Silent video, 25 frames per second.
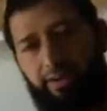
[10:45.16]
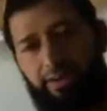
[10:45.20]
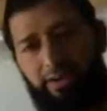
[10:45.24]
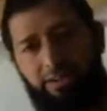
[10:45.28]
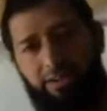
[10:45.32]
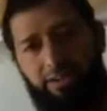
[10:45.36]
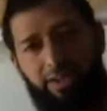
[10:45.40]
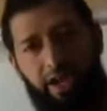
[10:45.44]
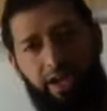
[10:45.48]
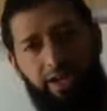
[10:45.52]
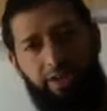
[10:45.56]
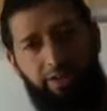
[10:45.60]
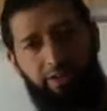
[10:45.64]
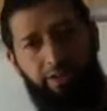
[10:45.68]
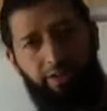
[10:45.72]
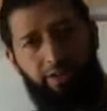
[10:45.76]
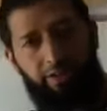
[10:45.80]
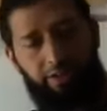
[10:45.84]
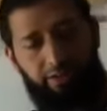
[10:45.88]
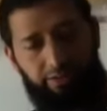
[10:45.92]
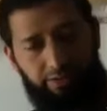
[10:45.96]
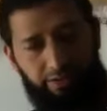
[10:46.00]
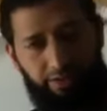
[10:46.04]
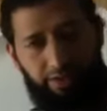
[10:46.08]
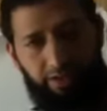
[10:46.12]
inside the
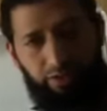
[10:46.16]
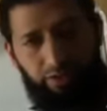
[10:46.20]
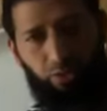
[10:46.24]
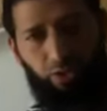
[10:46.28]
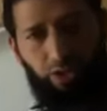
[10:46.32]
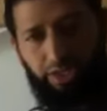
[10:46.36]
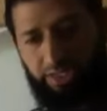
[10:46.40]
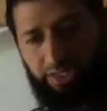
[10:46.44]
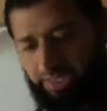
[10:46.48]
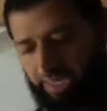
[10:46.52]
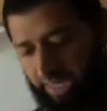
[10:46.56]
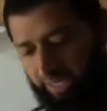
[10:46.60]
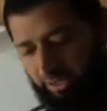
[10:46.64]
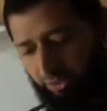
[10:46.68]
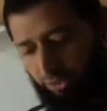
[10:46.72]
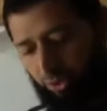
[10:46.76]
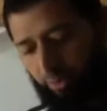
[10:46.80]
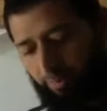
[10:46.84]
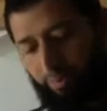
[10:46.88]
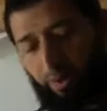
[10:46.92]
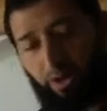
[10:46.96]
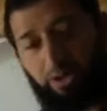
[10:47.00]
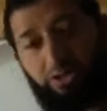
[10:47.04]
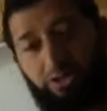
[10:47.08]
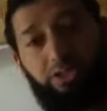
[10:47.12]
E. coli cell through
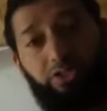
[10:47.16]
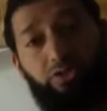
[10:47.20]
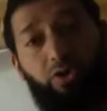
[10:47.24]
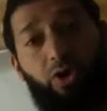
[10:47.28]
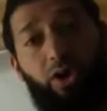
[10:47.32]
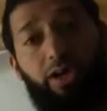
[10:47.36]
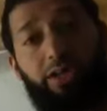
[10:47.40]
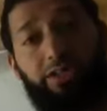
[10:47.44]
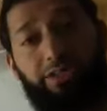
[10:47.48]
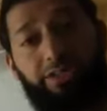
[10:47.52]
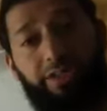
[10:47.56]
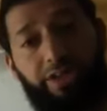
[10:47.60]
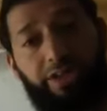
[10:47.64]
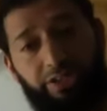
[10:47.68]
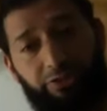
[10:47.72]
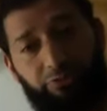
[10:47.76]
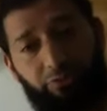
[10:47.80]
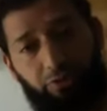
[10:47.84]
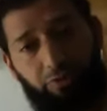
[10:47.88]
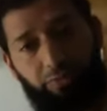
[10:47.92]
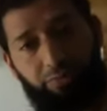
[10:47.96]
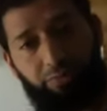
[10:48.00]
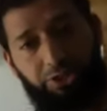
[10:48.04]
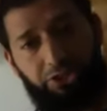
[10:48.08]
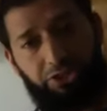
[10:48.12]
a process called as
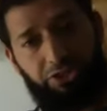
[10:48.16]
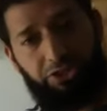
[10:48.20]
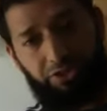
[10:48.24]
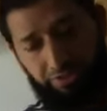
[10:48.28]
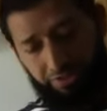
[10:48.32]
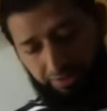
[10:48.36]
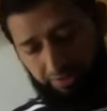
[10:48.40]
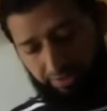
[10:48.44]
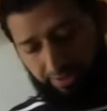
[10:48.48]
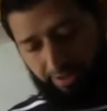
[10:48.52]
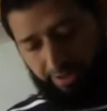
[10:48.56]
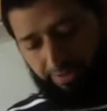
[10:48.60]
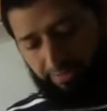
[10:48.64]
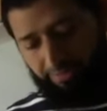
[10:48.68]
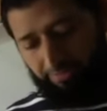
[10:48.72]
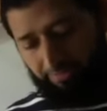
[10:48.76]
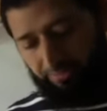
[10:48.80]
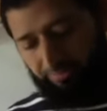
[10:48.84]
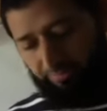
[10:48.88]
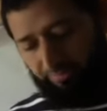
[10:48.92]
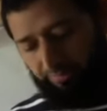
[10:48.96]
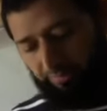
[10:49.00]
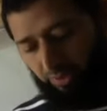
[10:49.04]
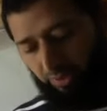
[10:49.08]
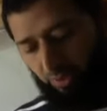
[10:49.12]
transformation.
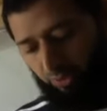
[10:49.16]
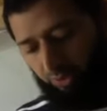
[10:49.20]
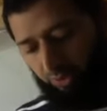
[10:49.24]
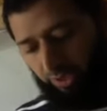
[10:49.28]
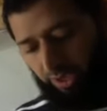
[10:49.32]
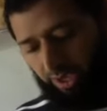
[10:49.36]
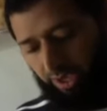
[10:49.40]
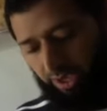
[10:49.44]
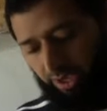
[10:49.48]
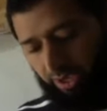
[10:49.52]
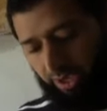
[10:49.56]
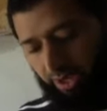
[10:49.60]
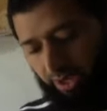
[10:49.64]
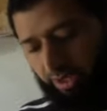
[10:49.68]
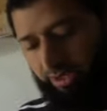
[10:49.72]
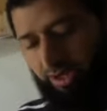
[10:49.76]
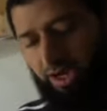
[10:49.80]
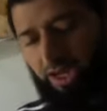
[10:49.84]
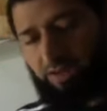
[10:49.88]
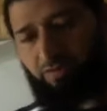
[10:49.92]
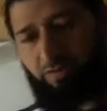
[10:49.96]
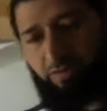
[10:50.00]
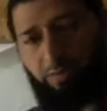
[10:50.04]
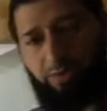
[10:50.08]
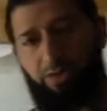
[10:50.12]
Okay,
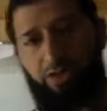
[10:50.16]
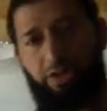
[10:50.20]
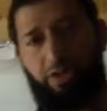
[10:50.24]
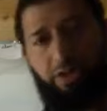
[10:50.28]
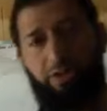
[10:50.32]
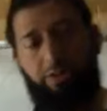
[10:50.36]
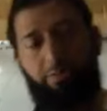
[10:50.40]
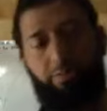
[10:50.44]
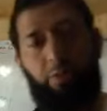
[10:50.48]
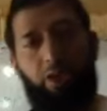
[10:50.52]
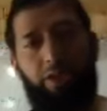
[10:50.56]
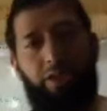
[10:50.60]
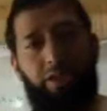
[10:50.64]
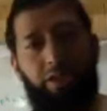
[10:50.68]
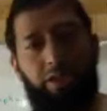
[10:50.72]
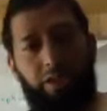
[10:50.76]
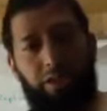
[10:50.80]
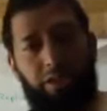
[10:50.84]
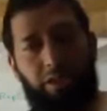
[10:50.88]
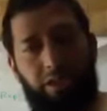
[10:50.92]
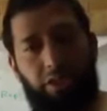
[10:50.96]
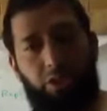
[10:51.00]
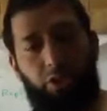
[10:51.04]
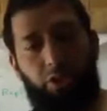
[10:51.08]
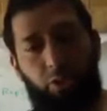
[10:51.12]
transformation is a
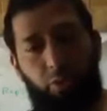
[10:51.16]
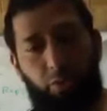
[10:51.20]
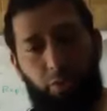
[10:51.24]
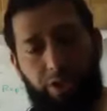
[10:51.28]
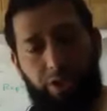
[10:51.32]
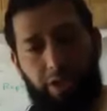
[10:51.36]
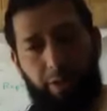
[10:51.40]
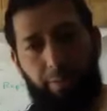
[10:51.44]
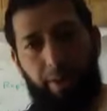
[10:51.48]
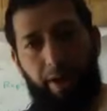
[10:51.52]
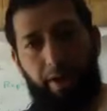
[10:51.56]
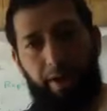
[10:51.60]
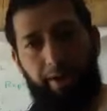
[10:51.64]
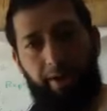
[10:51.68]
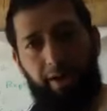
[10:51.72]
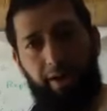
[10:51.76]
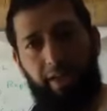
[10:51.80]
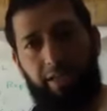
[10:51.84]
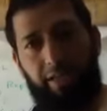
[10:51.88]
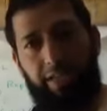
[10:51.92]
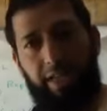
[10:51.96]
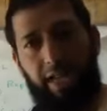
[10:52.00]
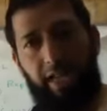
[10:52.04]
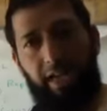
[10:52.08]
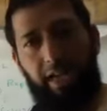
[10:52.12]
process through which a
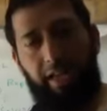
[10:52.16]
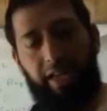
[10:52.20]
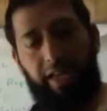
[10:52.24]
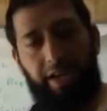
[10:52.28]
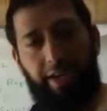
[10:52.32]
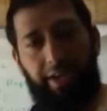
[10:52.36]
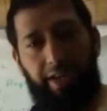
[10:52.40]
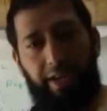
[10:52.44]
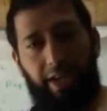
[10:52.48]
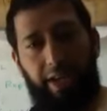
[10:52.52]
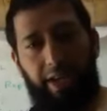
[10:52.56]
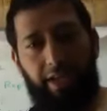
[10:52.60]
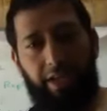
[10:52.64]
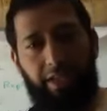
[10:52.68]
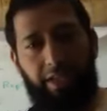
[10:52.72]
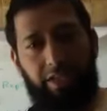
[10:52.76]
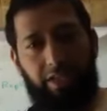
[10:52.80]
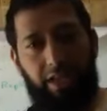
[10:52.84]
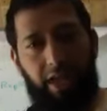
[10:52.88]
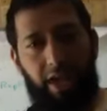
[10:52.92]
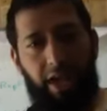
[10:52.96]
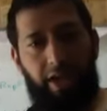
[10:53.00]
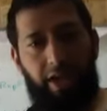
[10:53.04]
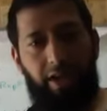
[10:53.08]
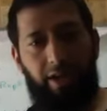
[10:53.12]
bacterial cell can take
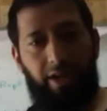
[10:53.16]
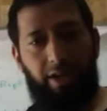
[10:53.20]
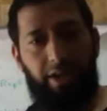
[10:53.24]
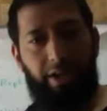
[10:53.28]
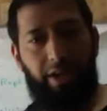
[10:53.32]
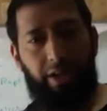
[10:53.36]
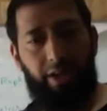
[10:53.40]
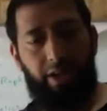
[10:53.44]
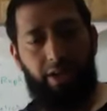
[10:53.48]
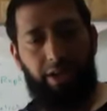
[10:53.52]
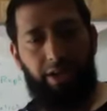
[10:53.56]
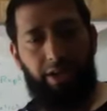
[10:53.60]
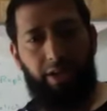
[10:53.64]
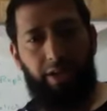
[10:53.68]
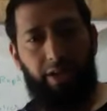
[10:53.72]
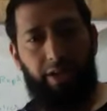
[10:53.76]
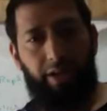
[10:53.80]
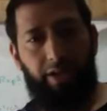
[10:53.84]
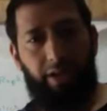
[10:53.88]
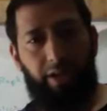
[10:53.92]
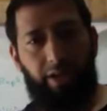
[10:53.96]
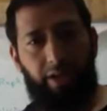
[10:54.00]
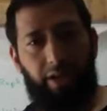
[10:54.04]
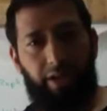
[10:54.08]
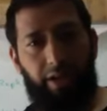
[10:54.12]
inside
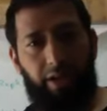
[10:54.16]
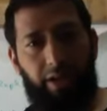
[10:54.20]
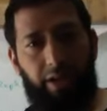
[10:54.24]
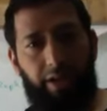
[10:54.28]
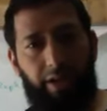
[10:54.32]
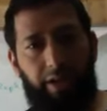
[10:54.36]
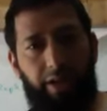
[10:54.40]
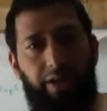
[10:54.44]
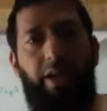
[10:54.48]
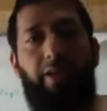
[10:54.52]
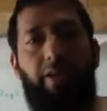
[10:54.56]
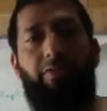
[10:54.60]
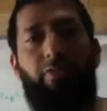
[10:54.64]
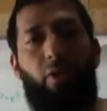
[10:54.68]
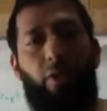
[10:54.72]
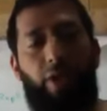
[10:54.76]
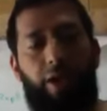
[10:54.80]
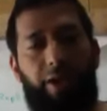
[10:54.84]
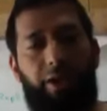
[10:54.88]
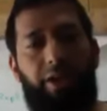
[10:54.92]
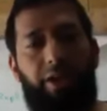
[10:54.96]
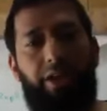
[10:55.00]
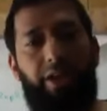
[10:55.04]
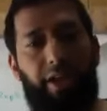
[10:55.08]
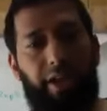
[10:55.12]
a
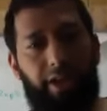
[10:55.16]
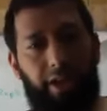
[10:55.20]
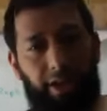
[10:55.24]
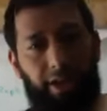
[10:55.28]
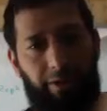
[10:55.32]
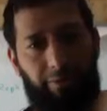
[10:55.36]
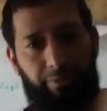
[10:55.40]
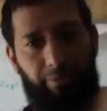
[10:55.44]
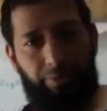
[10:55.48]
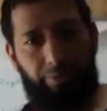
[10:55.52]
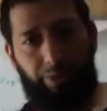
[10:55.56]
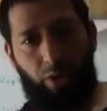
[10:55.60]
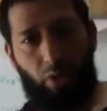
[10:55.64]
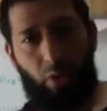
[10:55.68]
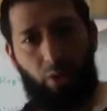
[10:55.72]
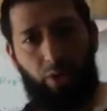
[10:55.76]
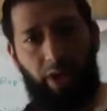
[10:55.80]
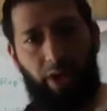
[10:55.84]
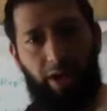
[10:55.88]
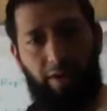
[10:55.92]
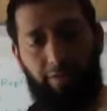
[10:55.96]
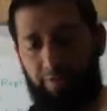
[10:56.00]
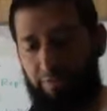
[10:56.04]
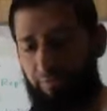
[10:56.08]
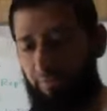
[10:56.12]
foreign DNA.
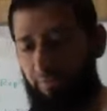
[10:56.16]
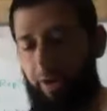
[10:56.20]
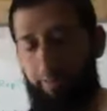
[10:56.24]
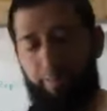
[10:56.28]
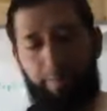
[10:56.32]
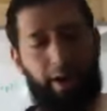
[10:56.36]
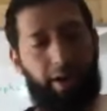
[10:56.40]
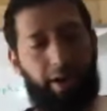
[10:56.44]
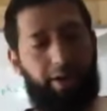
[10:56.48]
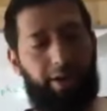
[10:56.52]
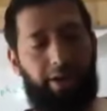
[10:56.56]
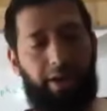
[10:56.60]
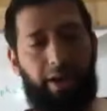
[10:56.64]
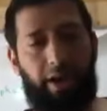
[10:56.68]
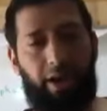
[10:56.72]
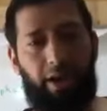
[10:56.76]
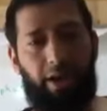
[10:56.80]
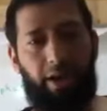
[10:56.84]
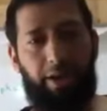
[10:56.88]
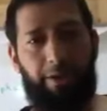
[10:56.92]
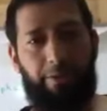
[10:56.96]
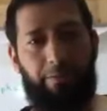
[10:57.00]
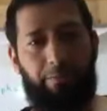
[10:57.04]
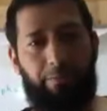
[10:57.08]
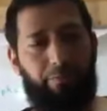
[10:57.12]
Okay, if one
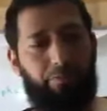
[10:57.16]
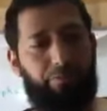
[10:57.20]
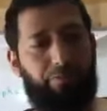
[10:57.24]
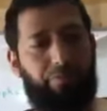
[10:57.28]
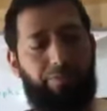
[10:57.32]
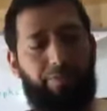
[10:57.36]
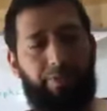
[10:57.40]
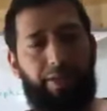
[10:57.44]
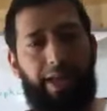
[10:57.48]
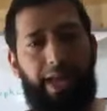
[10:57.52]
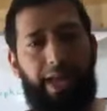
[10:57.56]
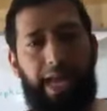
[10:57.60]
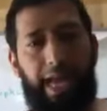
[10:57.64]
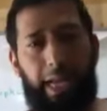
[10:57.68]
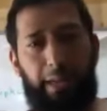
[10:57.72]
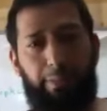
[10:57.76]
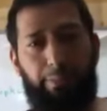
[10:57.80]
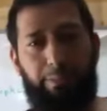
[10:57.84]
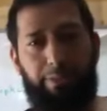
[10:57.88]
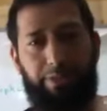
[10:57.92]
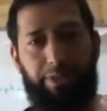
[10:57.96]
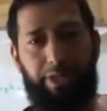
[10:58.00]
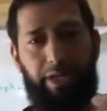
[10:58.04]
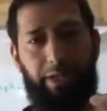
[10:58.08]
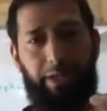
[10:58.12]
bacteria
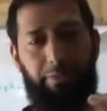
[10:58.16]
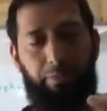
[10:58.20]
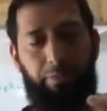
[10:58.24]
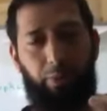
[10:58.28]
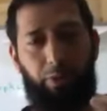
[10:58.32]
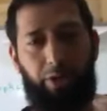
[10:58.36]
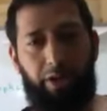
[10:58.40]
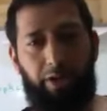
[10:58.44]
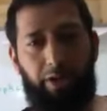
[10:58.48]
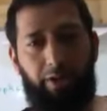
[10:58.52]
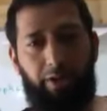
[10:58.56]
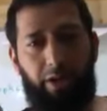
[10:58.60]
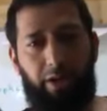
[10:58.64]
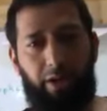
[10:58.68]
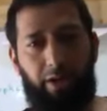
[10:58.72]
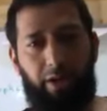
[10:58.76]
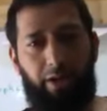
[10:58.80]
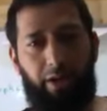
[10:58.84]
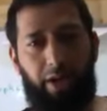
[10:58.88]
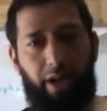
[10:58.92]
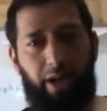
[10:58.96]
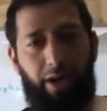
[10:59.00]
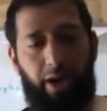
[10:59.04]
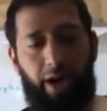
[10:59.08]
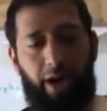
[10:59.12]
helps in putting
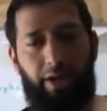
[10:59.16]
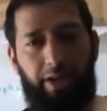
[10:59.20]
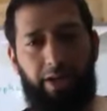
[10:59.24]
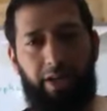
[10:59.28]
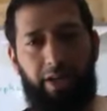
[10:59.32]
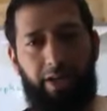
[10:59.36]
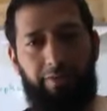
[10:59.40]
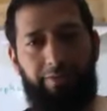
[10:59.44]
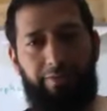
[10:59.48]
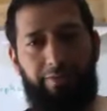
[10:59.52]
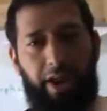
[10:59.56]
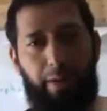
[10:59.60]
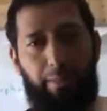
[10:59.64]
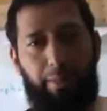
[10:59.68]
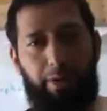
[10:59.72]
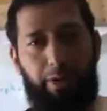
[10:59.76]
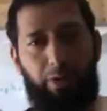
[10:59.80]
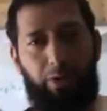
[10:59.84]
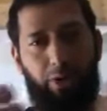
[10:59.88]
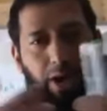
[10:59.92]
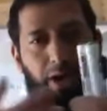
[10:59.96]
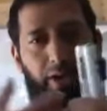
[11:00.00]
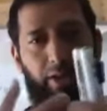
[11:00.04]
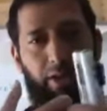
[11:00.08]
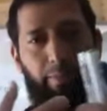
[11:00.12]
a DNA fragment
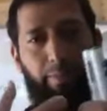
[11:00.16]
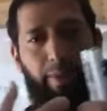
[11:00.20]
into another